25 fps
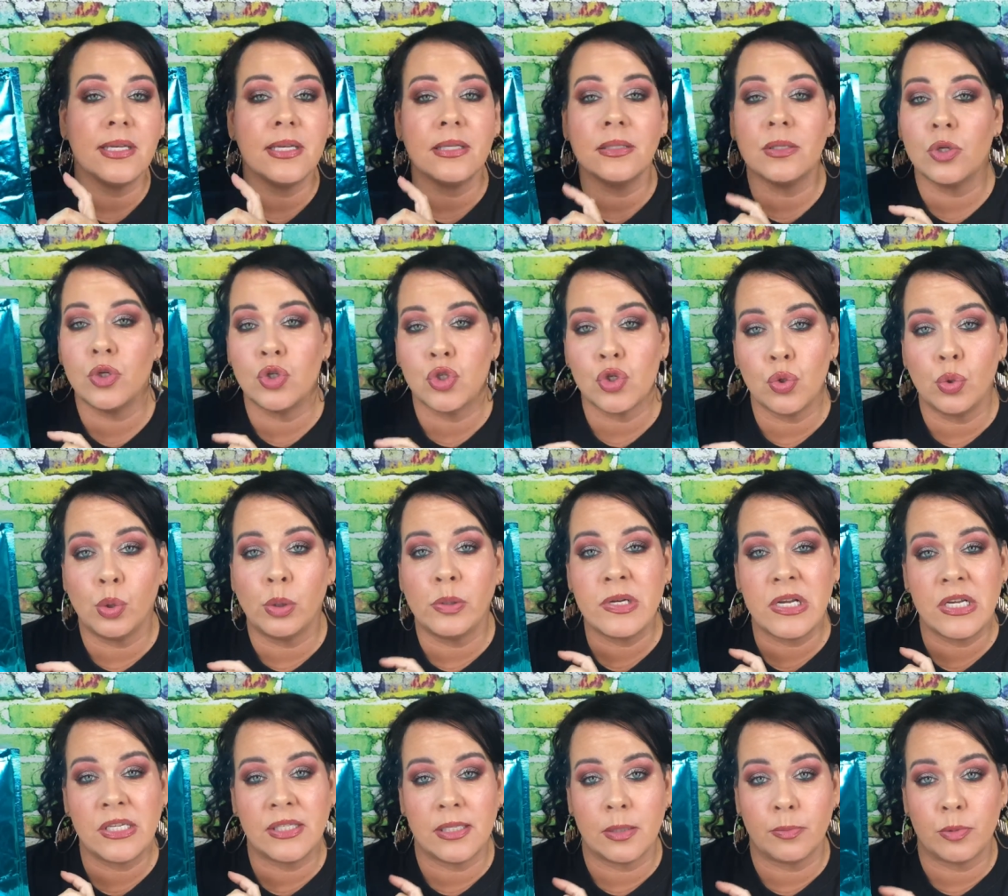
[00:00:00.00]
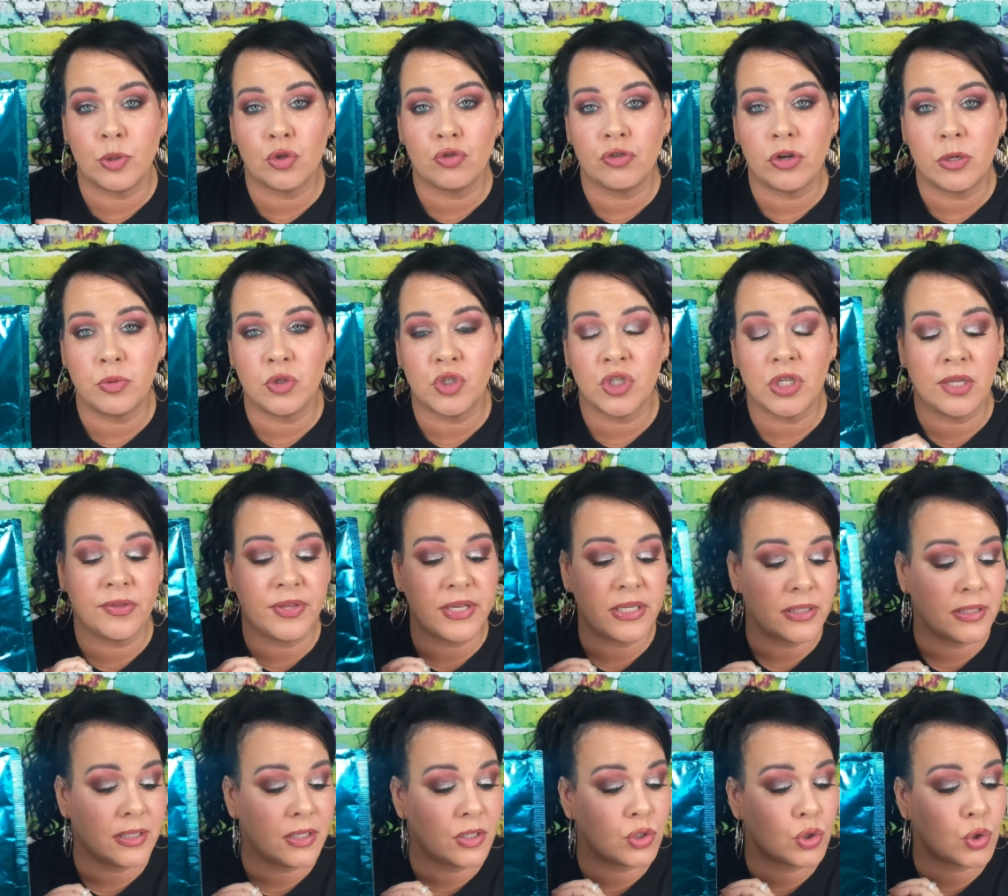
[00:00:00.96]
is a jewelry subscription.
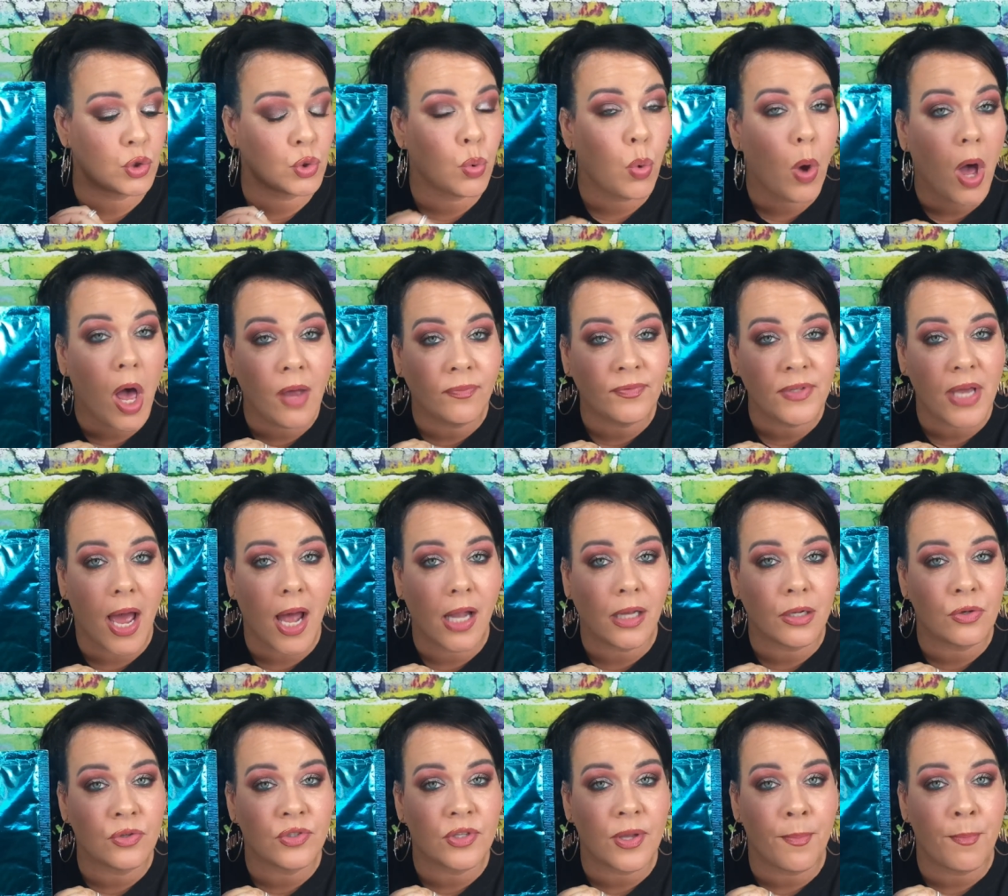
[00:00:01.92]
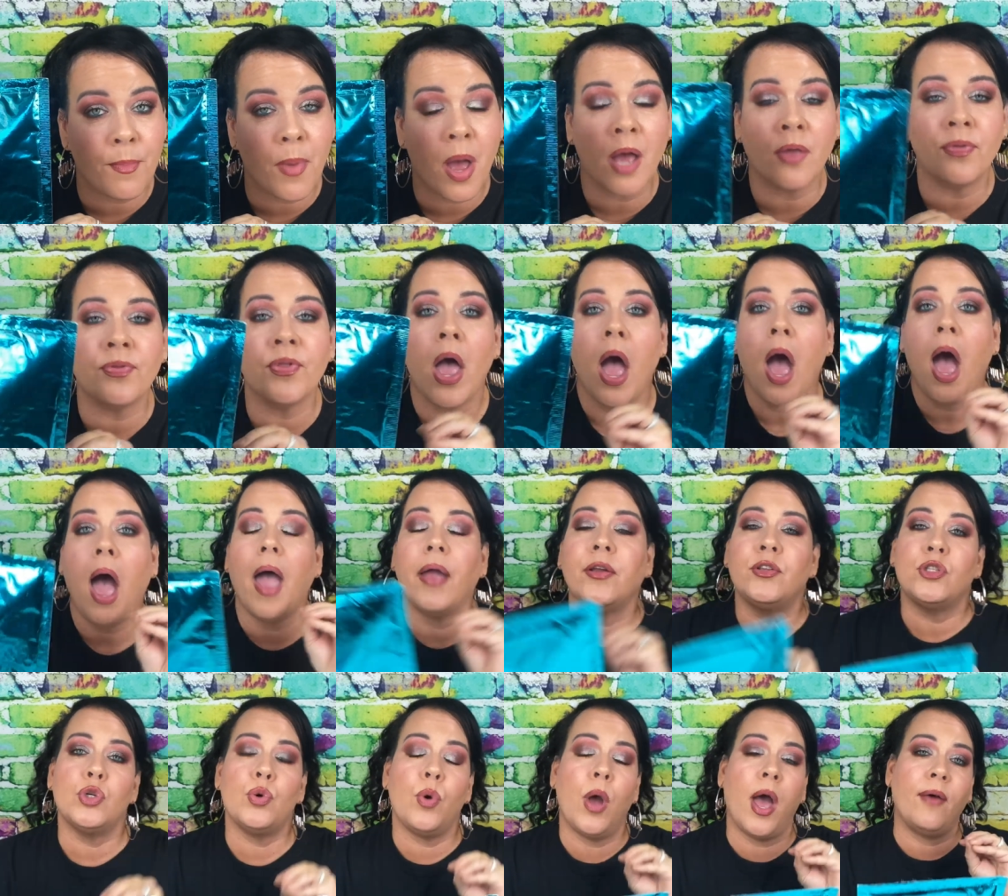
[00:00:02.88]
This is $12 a month.
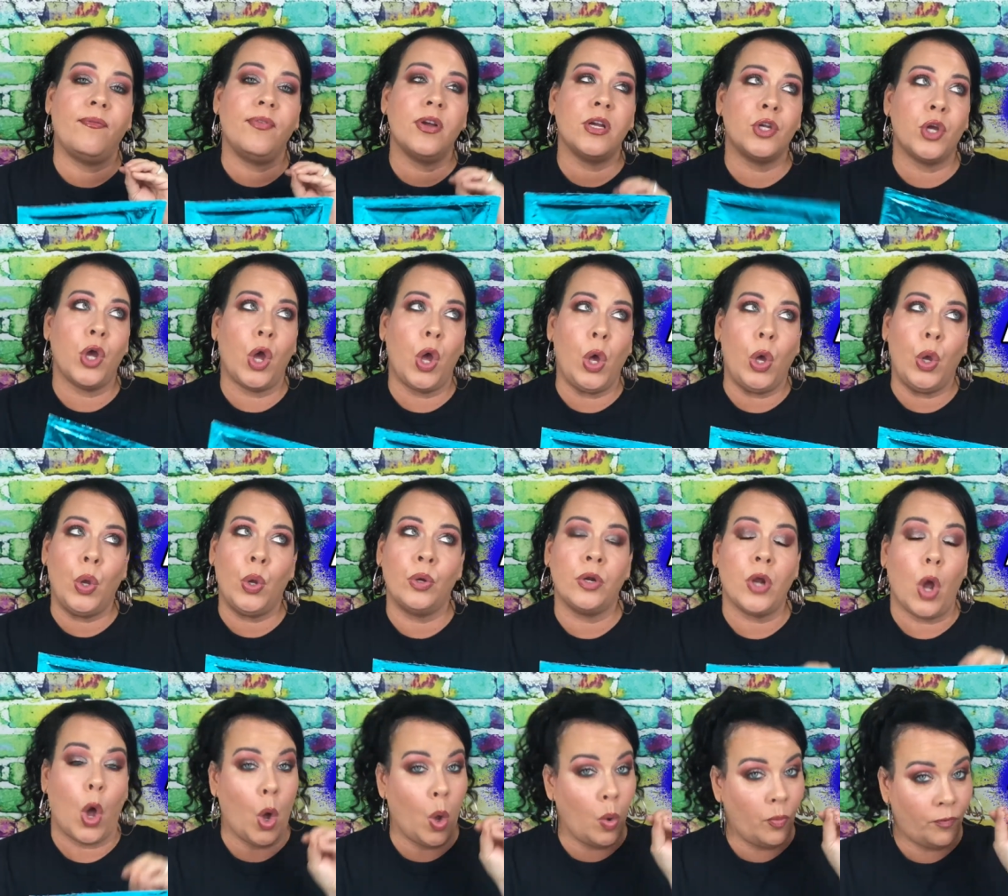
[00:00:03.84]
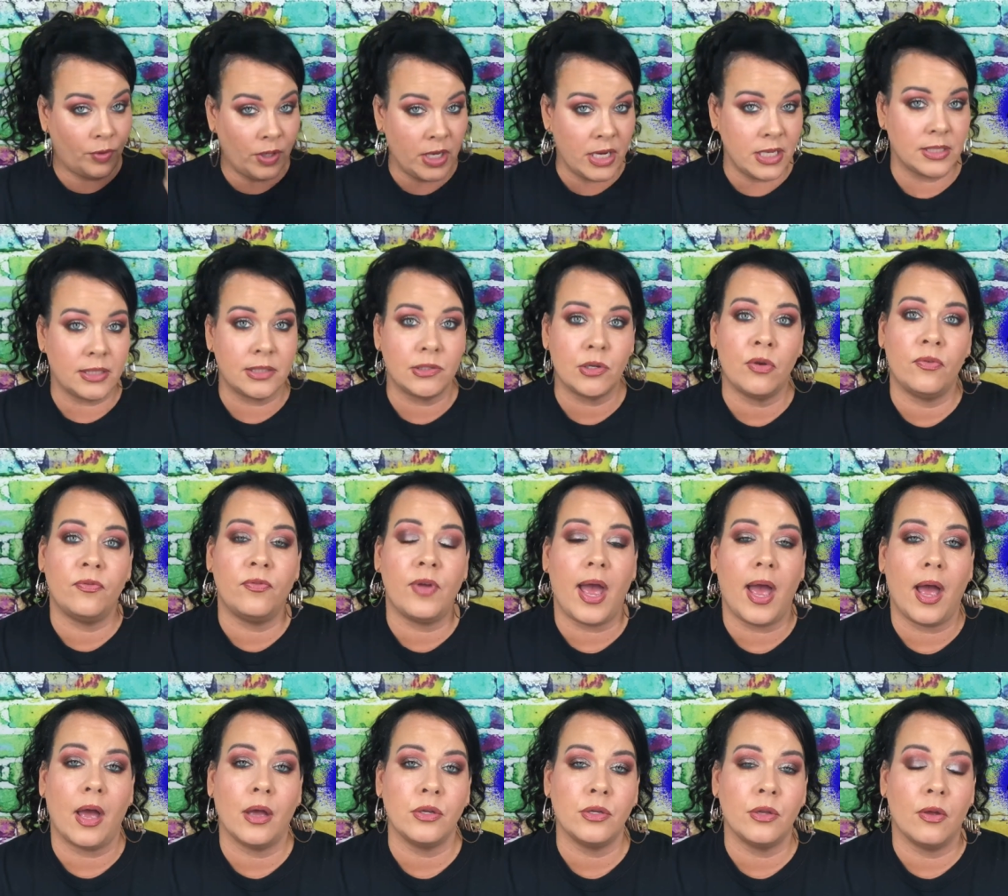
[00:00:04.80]
I do have a code. Hopefully it's still
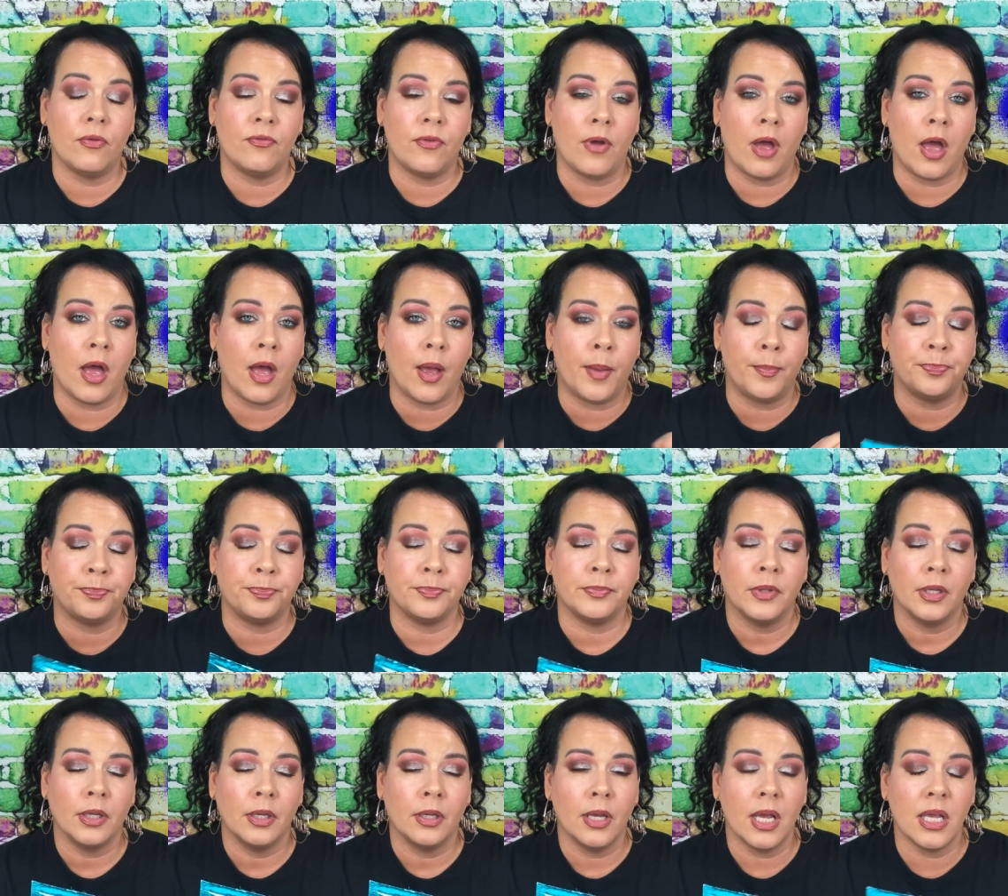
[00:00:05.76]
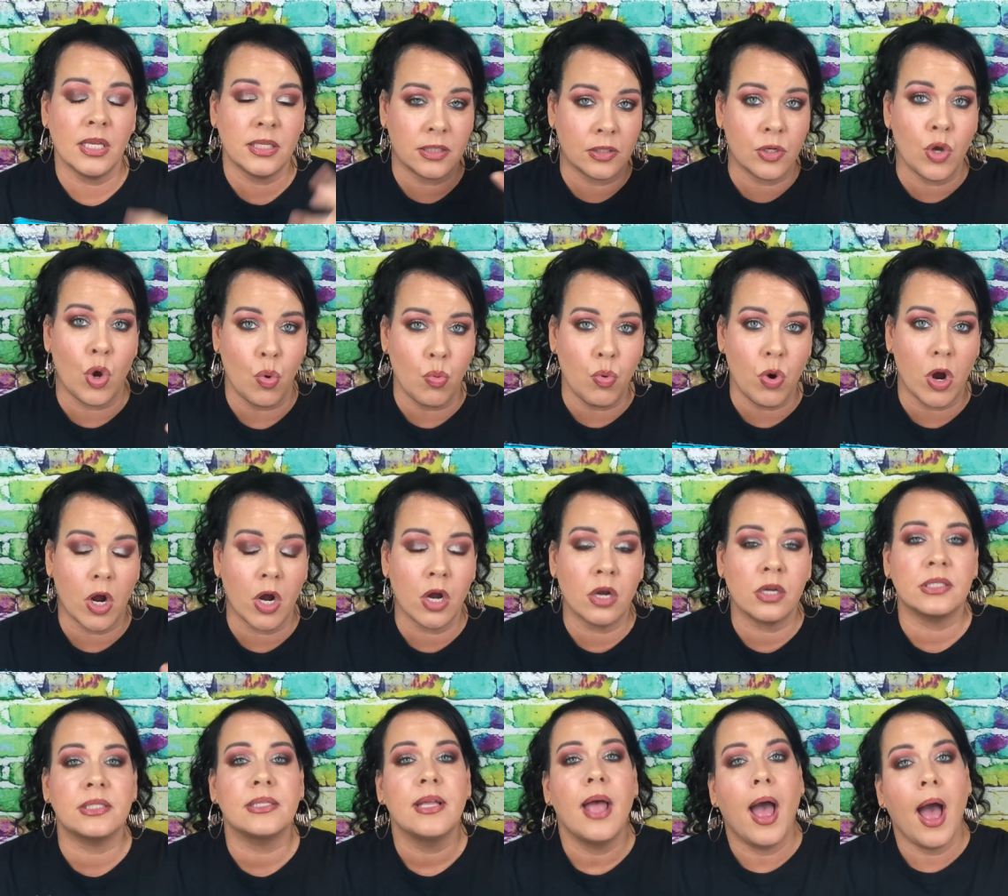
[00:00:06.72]
value, um, it still
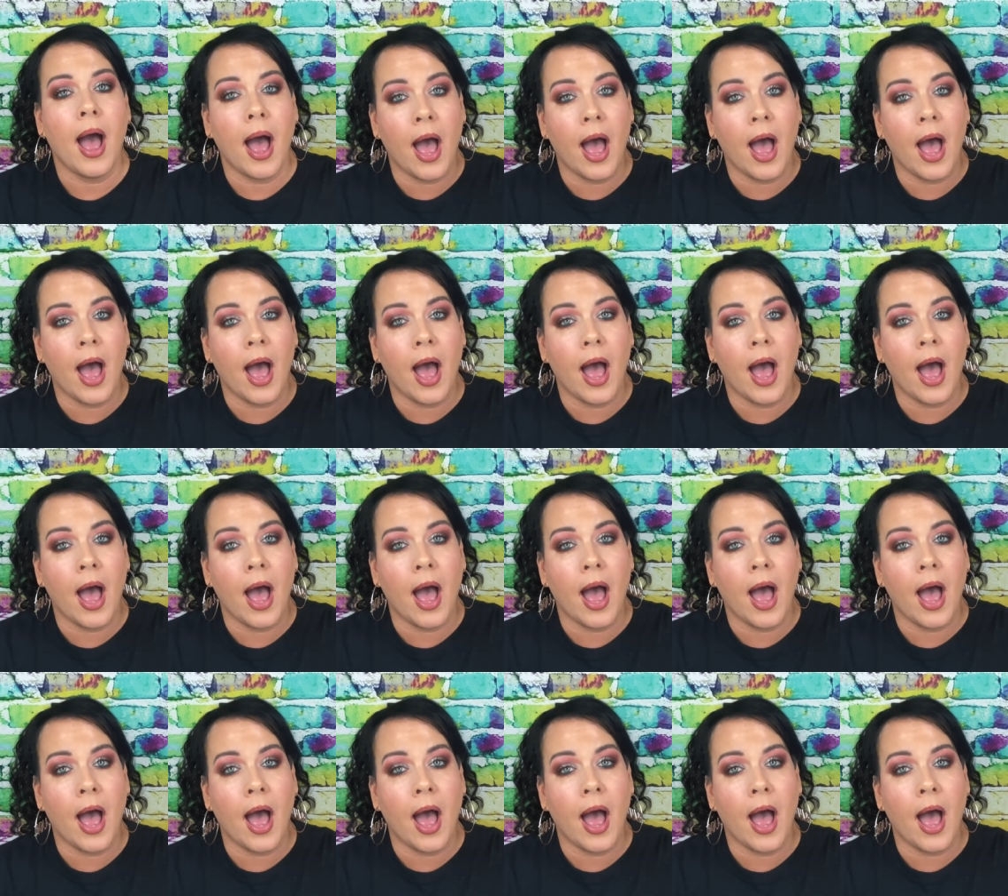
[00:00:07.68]
works.